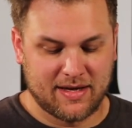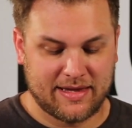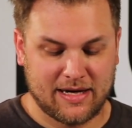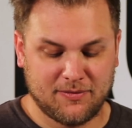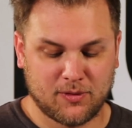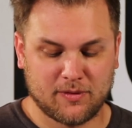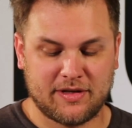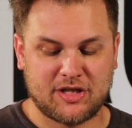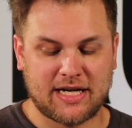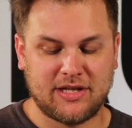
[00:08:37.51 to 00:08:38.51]
Therefore,
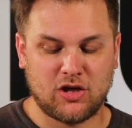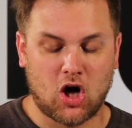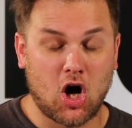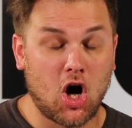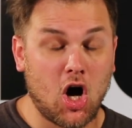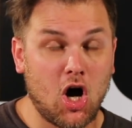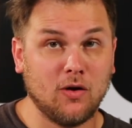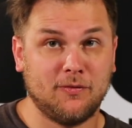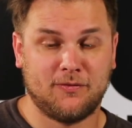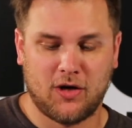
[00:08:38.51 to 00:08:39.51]
rejecting
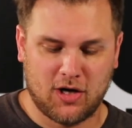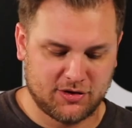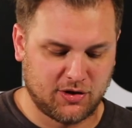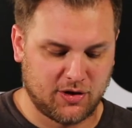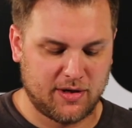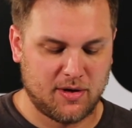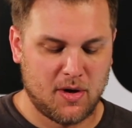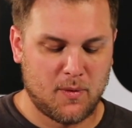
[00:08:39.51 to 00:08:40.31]
all falsehood,